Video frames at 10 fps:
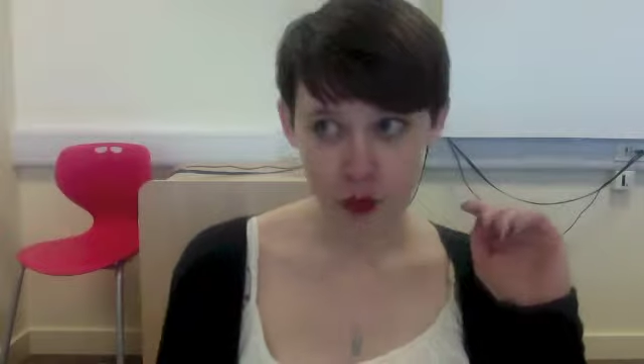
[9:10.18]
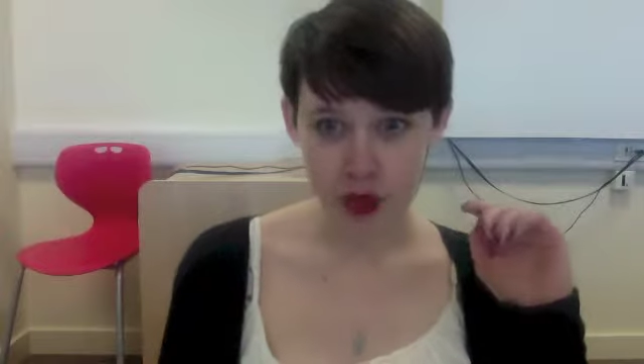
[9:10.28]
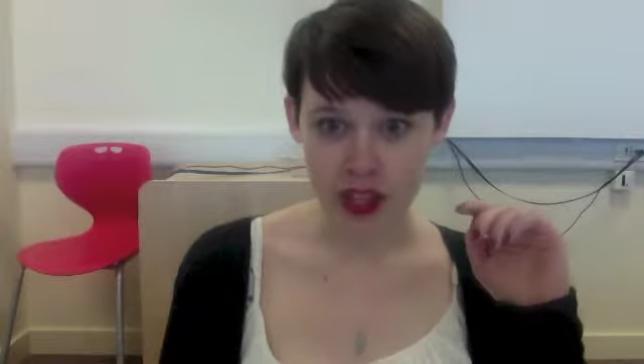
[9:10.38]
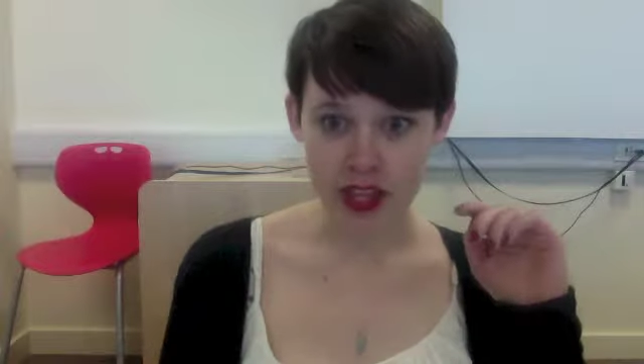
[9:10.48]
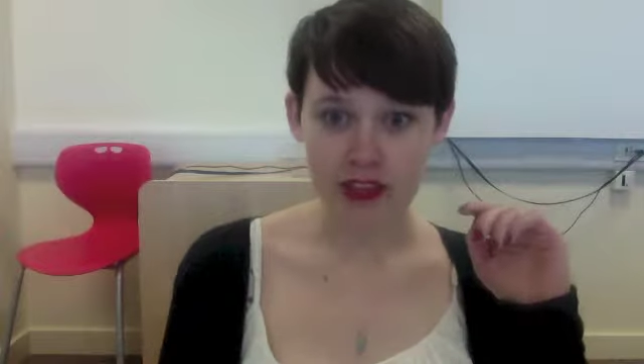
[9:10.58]

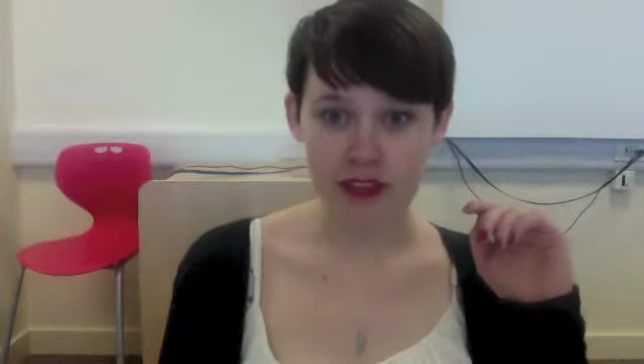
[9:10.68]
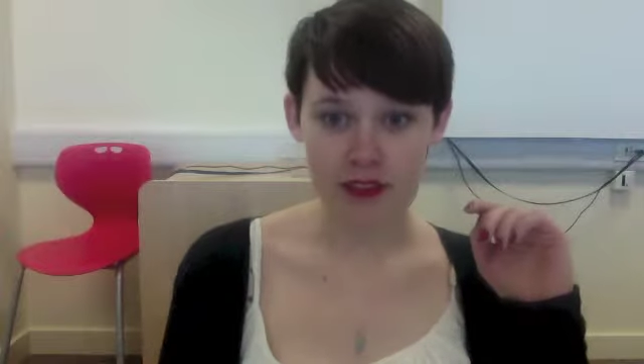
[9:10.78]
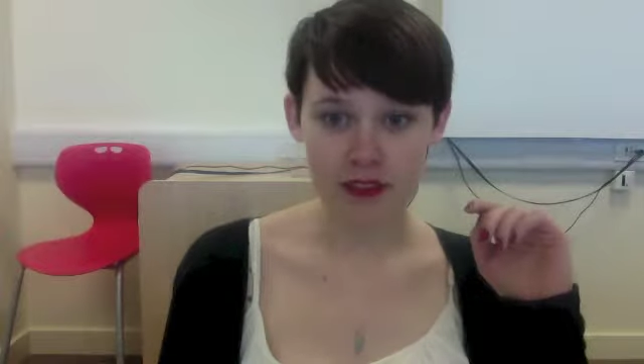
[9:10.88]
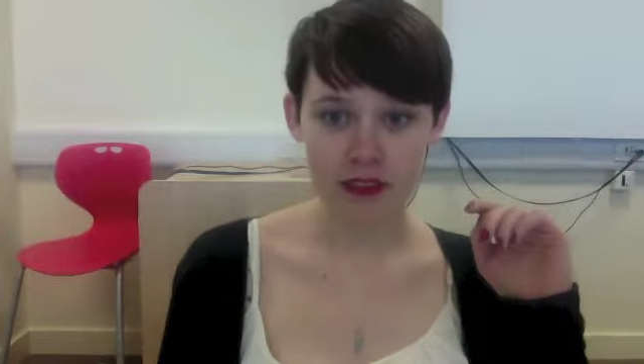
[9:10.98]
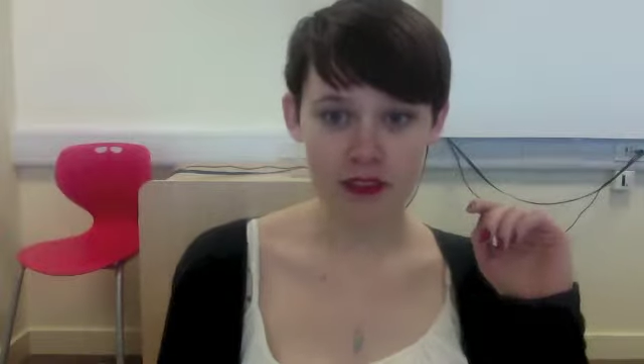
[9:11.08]
within
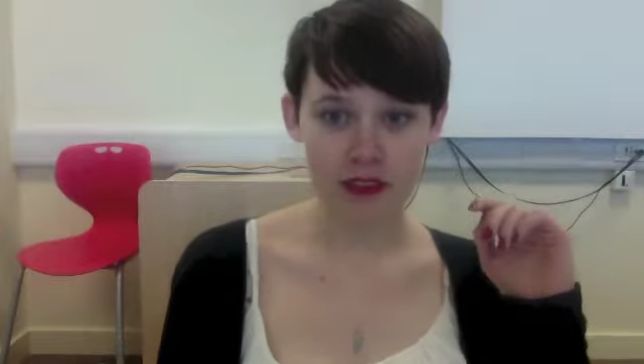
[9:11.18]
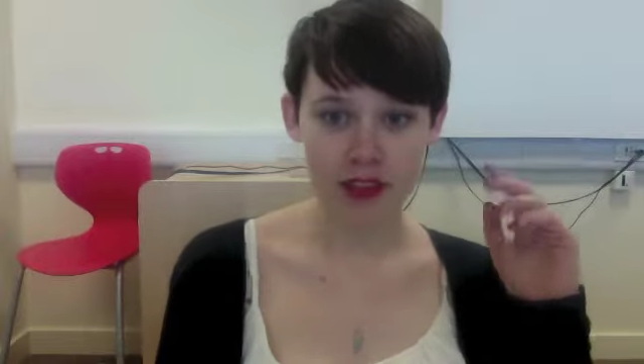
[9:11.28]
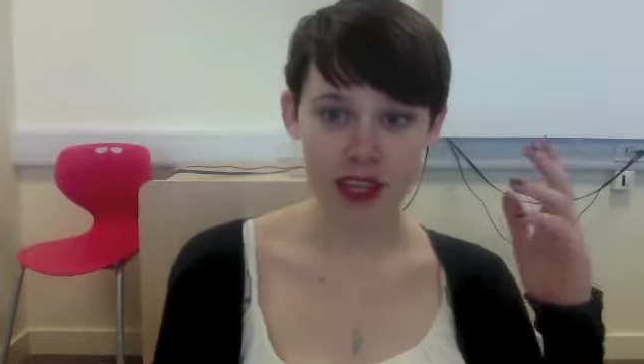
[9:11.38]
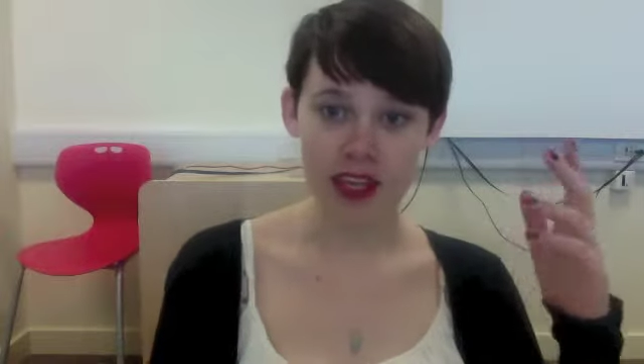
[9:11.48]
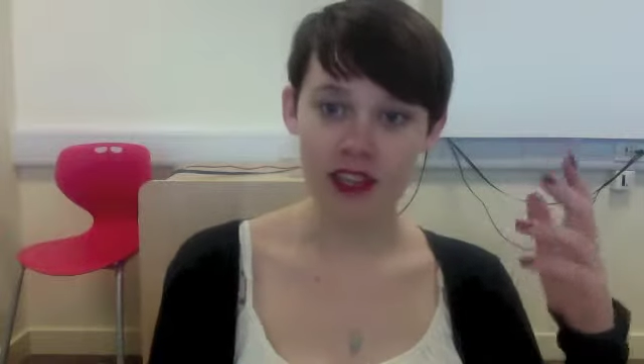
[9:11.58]

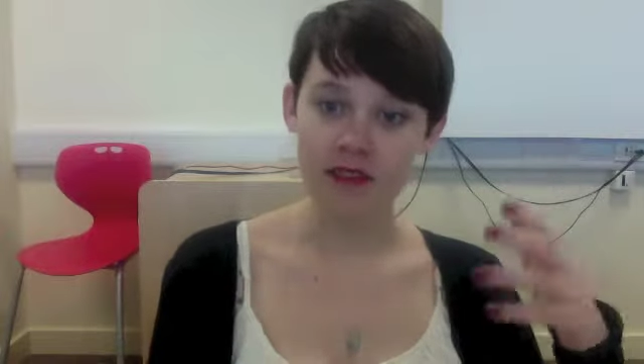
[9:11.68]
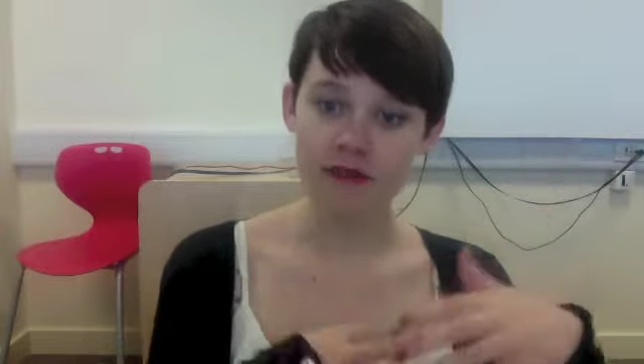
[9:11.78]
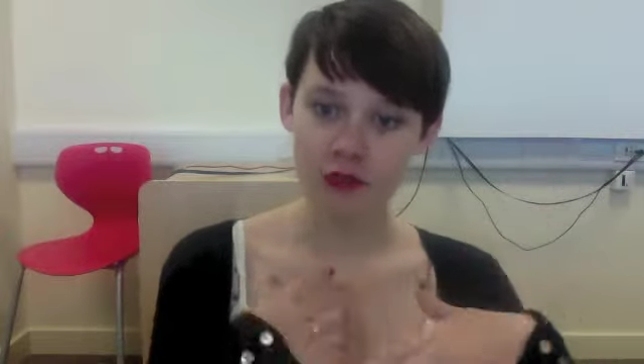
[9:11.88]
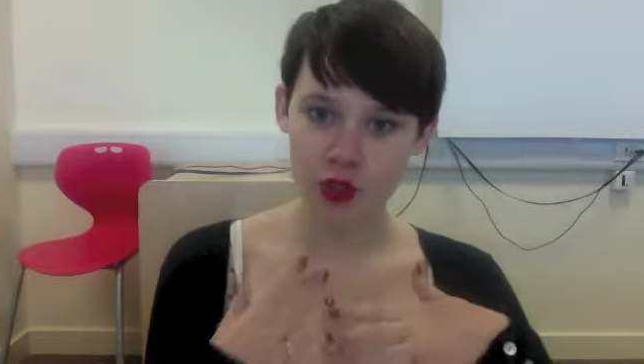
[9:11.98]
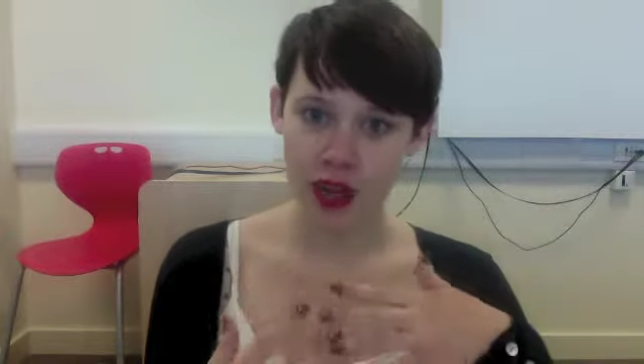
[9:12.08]
the
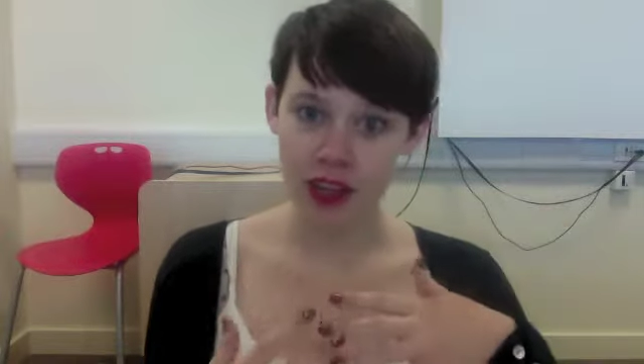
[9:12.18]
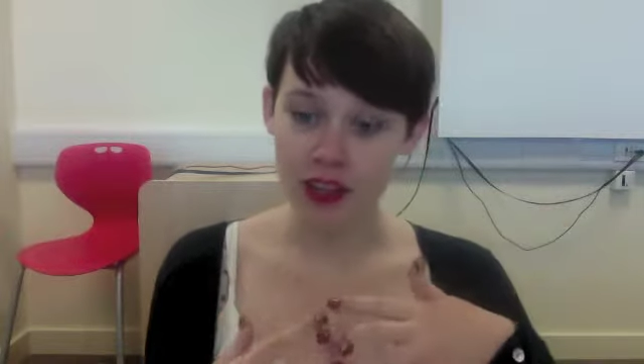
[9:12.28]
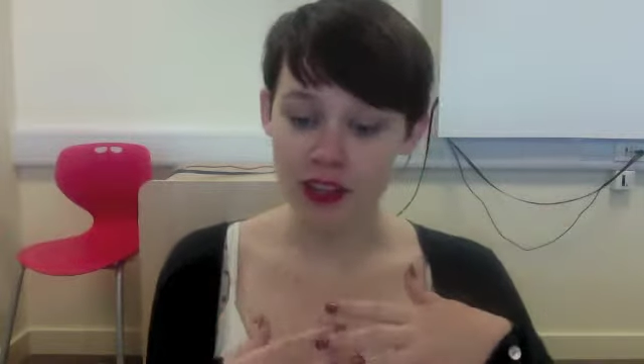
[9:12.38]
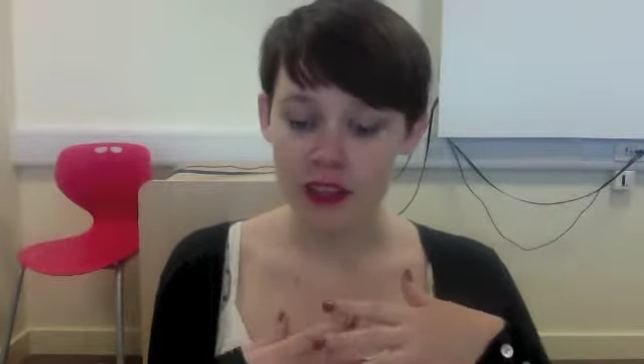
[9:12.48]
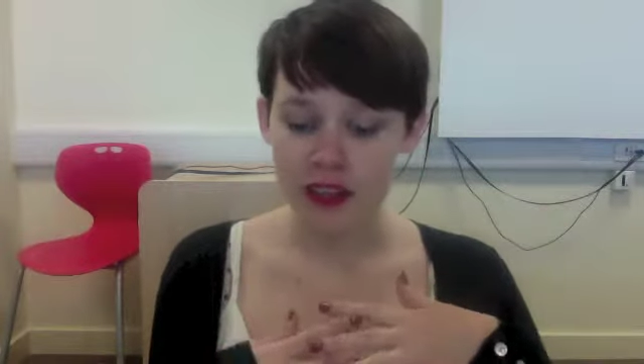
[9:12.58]
trailer.